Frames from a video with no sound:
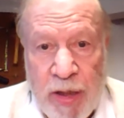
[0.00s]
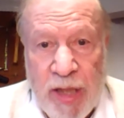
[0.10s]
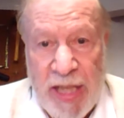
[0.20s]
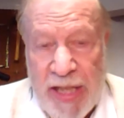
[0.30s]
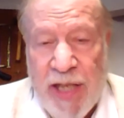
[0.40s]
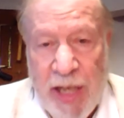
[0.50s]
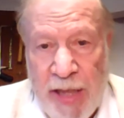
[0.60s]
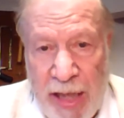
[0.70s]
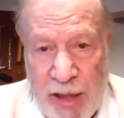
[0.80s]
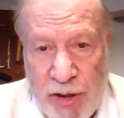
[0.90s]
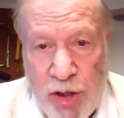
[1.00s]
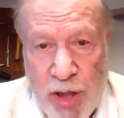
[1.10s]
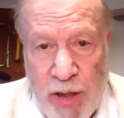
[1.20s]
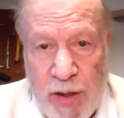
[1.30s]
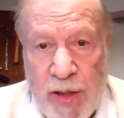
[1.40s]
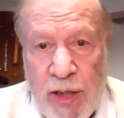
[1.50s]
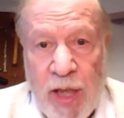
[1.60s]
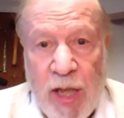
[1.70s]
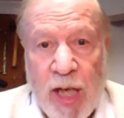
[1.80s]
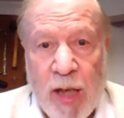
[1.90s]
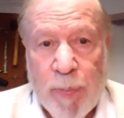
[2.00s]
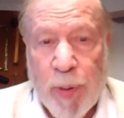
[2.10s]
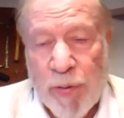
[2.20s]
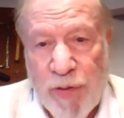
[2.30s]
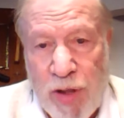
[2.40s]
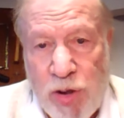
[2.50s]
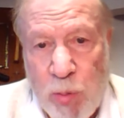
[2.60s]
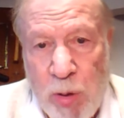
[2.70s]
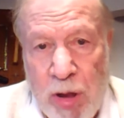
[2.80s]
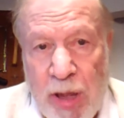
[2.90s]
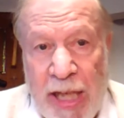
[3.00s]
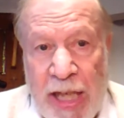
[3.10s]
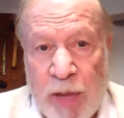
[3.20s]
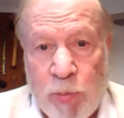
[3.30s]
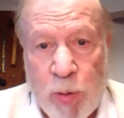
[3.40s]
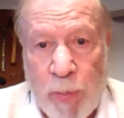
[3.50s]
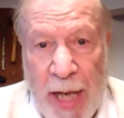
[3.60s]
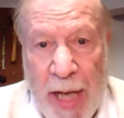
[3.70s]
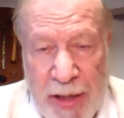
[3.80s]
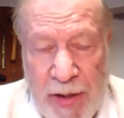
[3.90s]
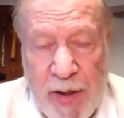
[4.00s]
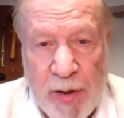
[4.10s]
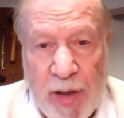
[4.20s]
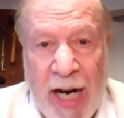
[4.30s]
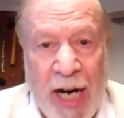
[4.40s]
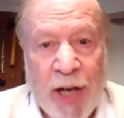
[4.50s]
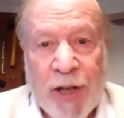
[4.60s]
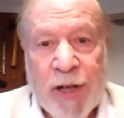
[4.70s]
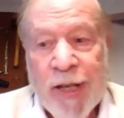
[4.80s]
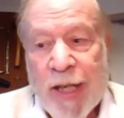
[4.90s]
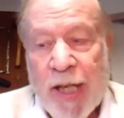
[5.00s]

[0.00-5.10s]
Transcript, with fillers: these technologies uh, both visual and robotics there are